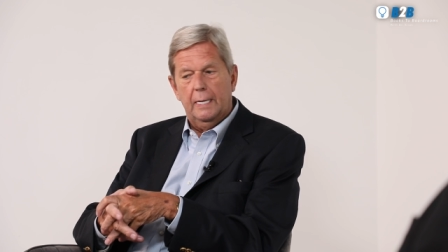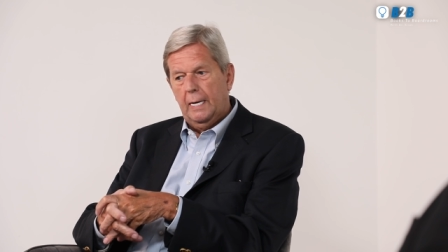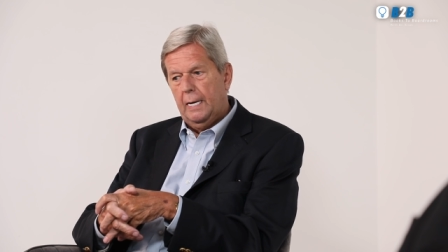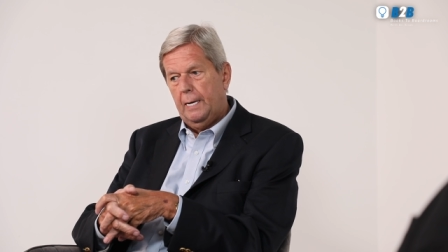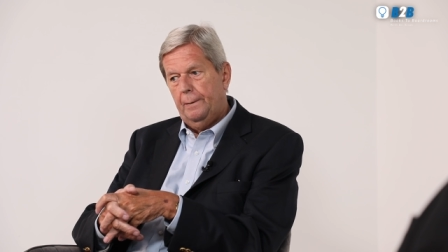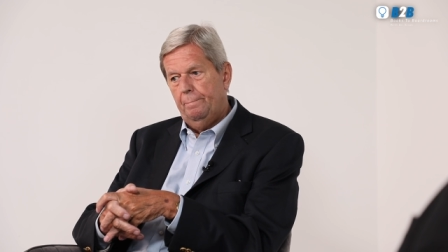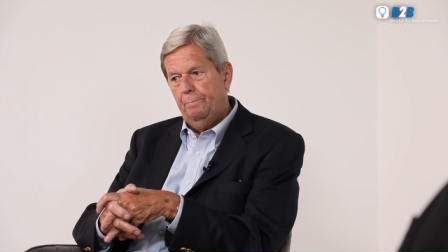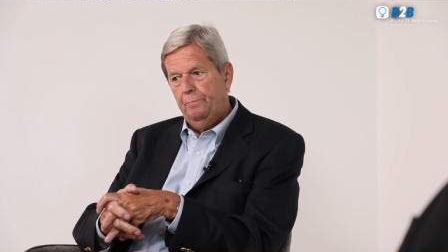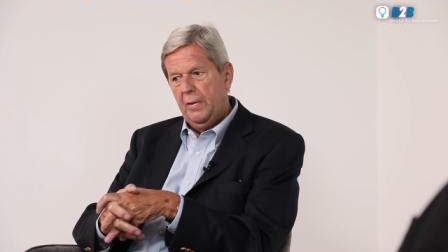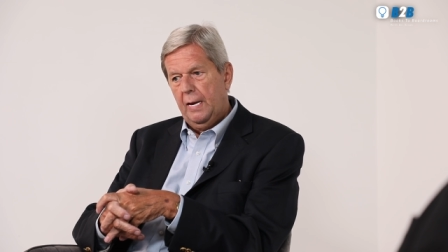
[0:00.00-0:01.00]
Um,
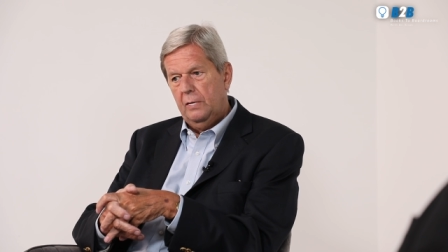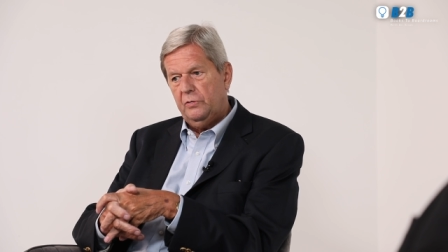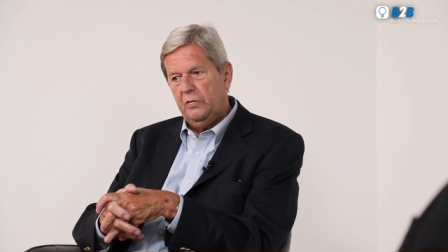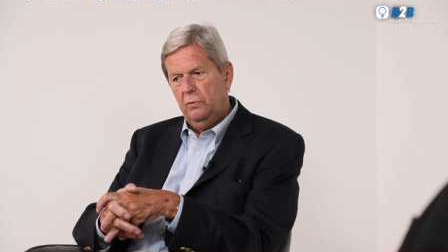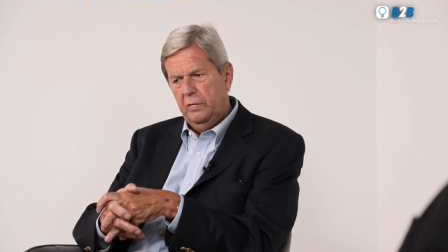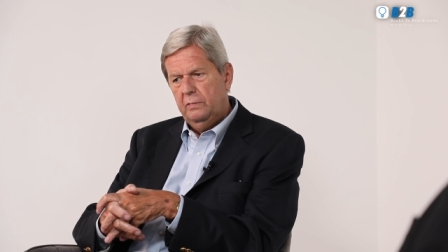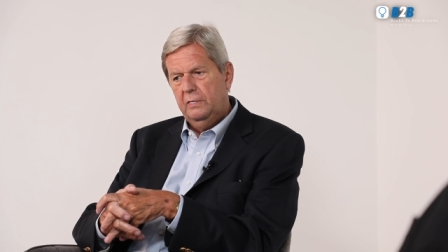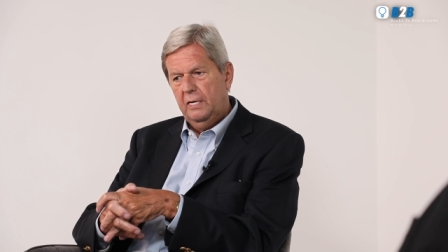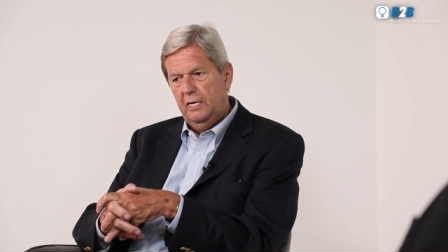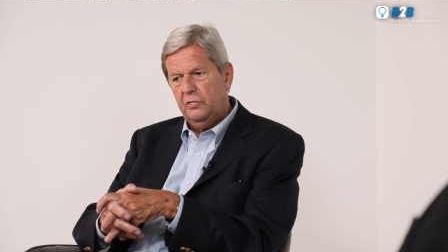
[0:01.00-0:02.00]
so that
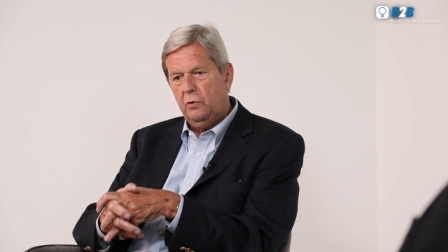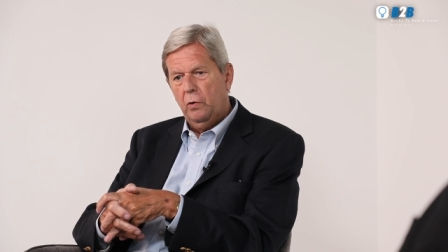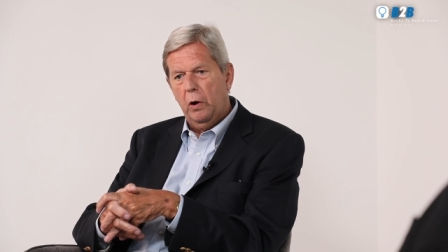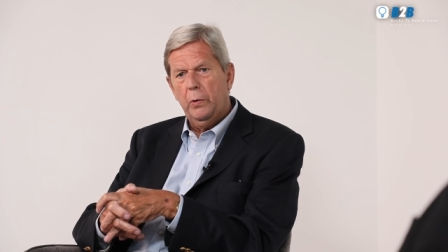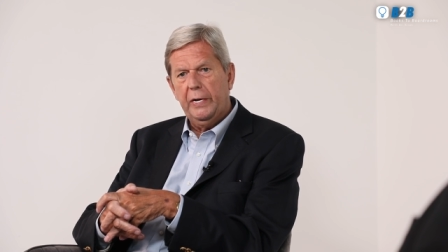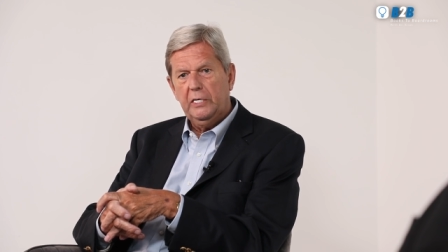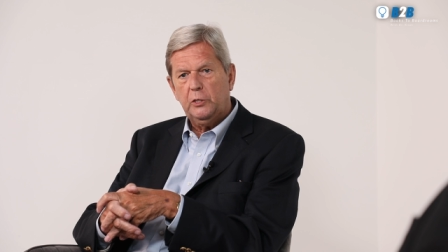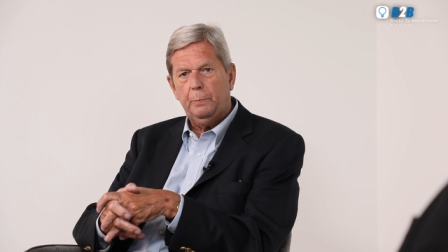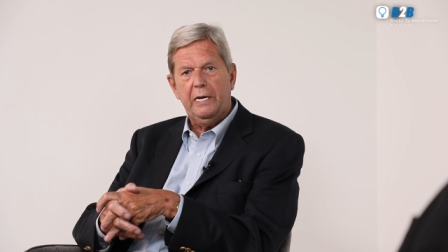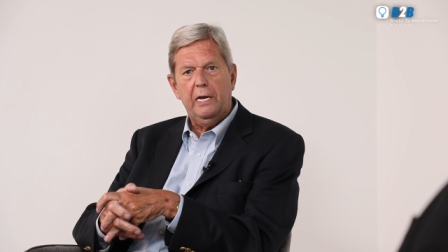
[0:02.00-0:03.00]
it's growing,
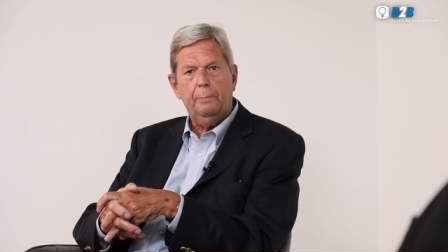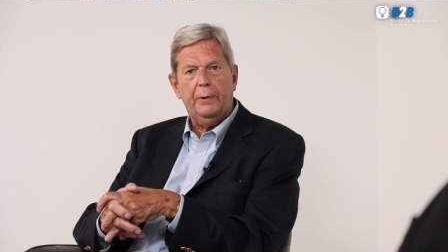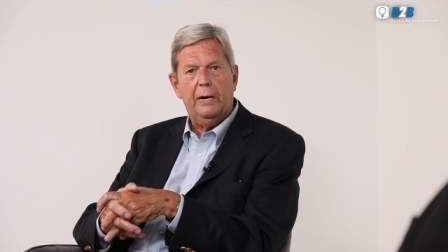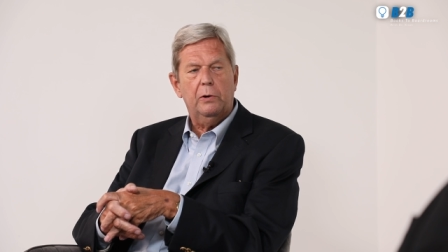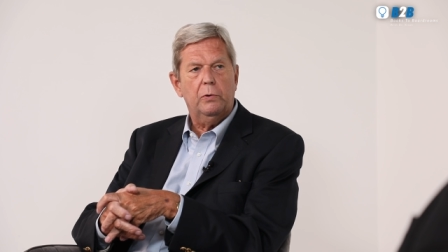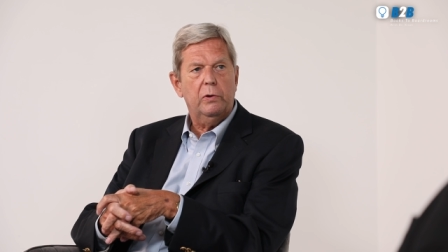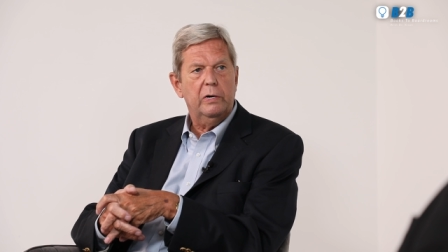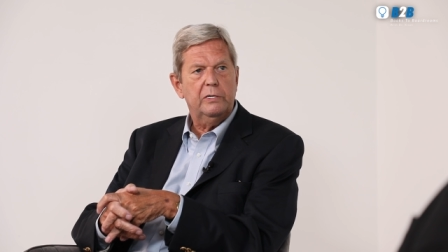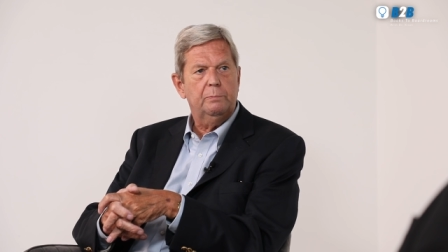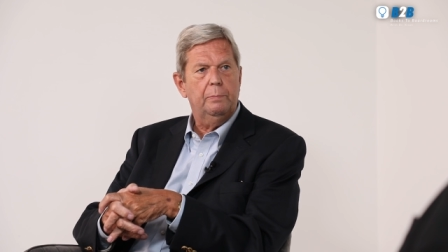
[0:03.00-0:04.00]
spending
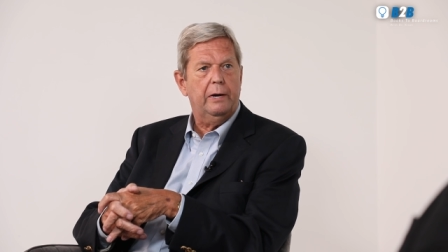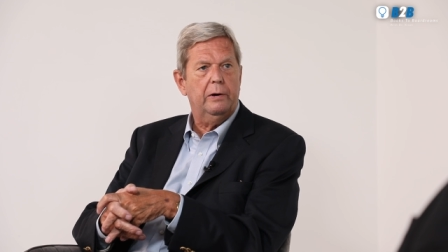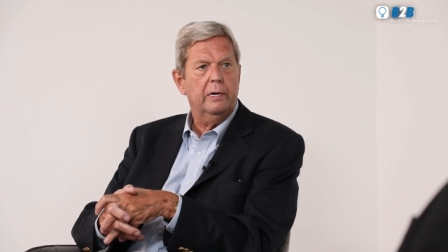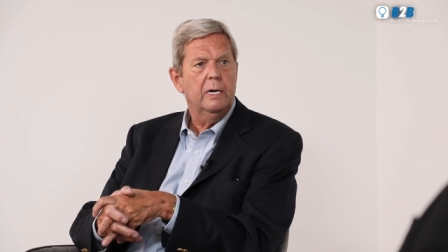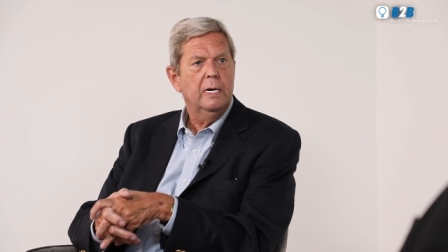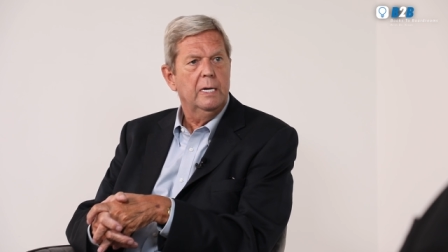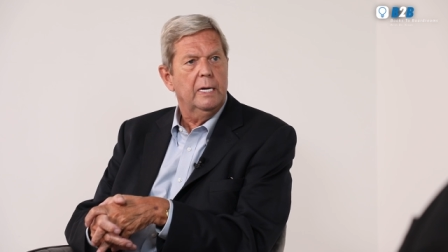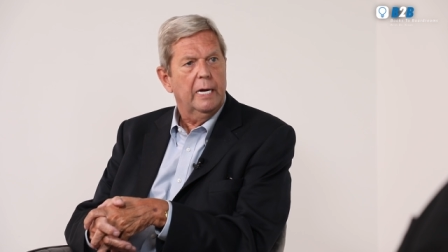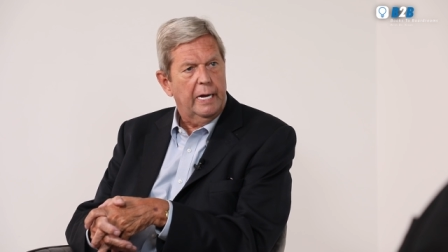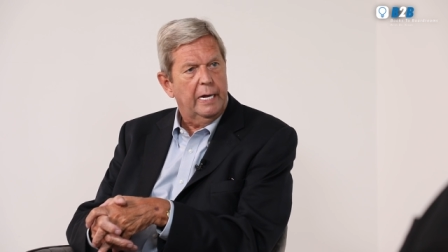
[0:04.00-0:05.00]
power is better,
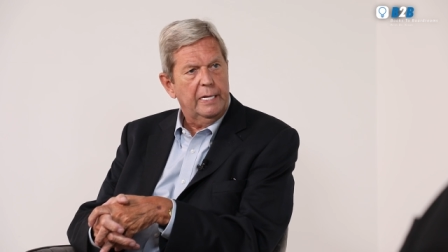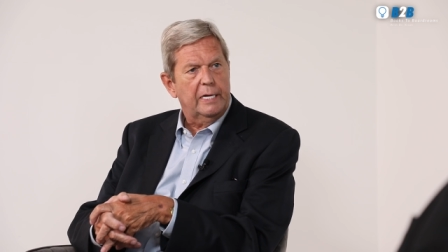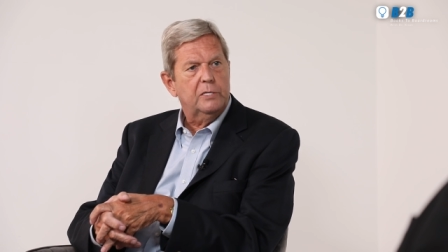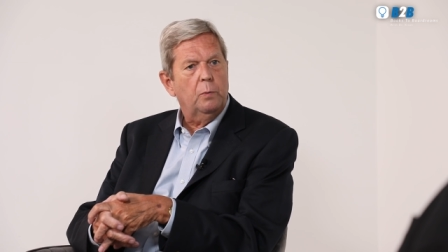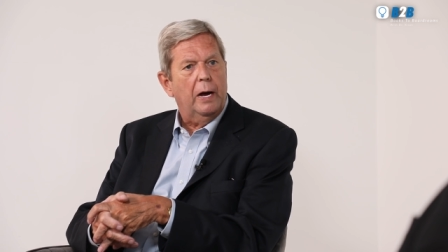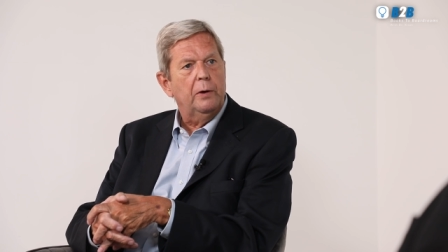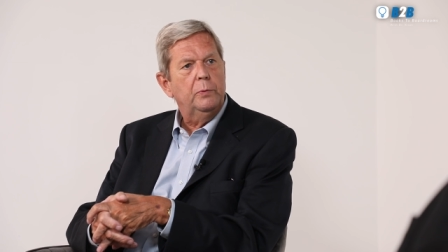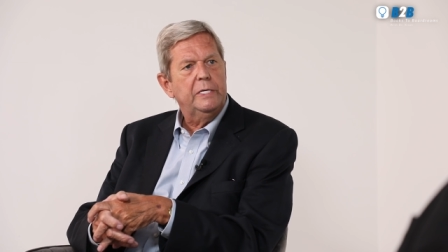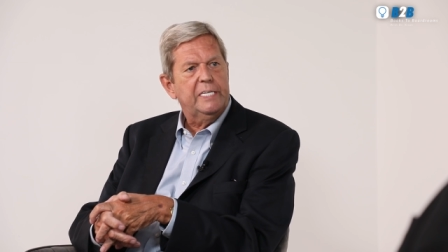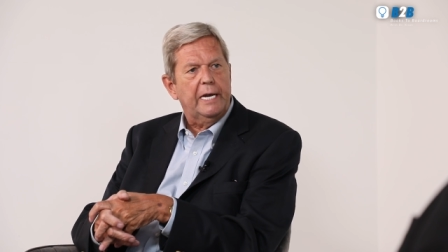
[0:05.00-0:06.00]
and that's why
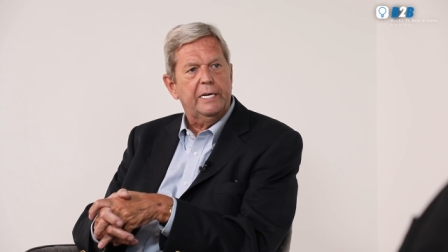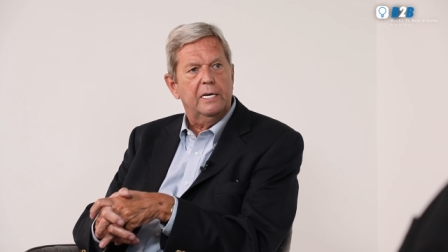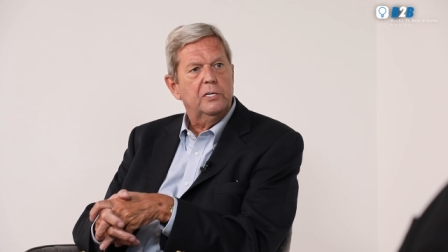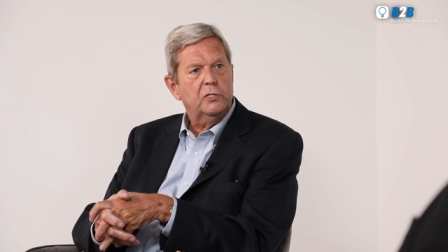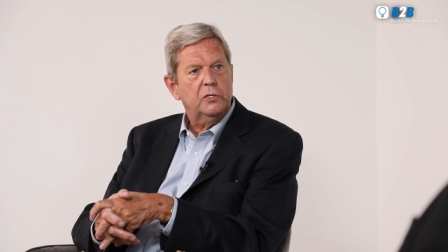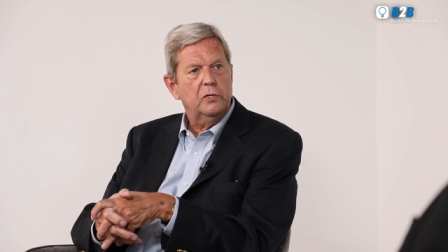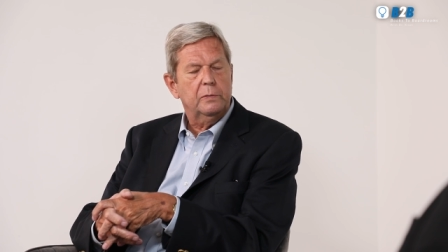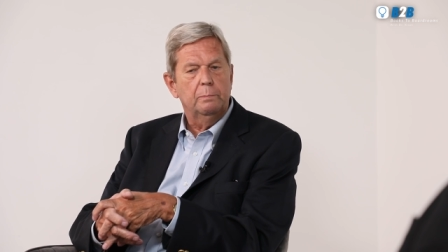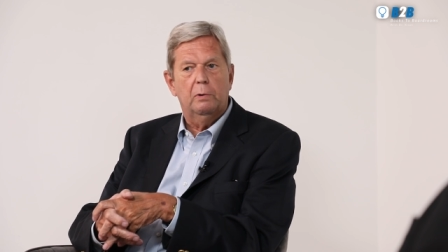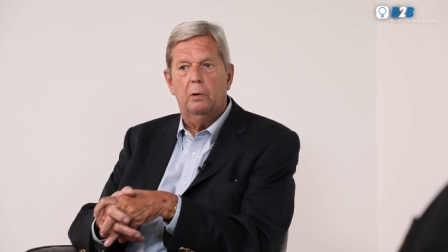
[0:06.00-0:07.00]
we said at a
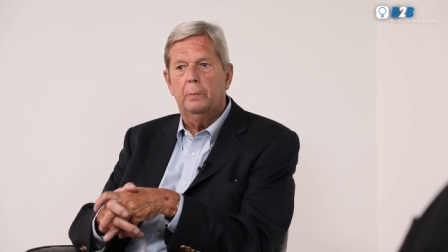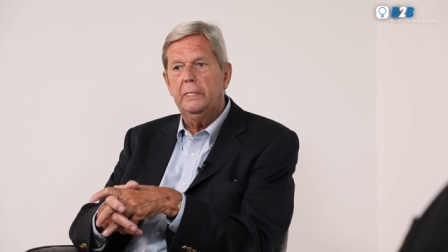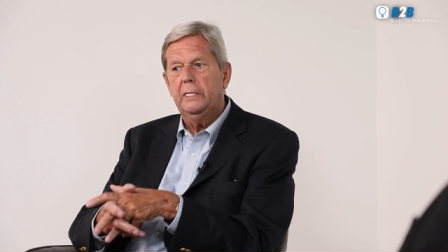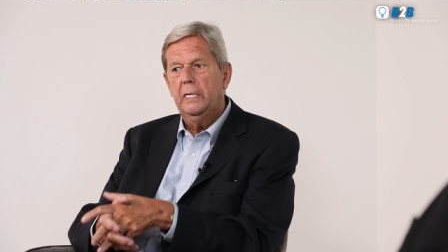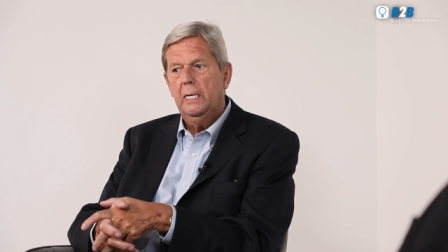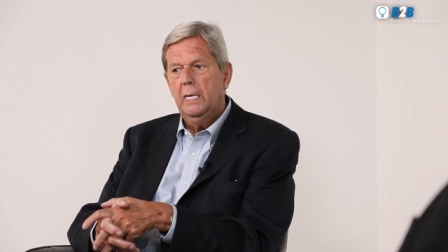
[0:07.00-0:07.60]
certain moment,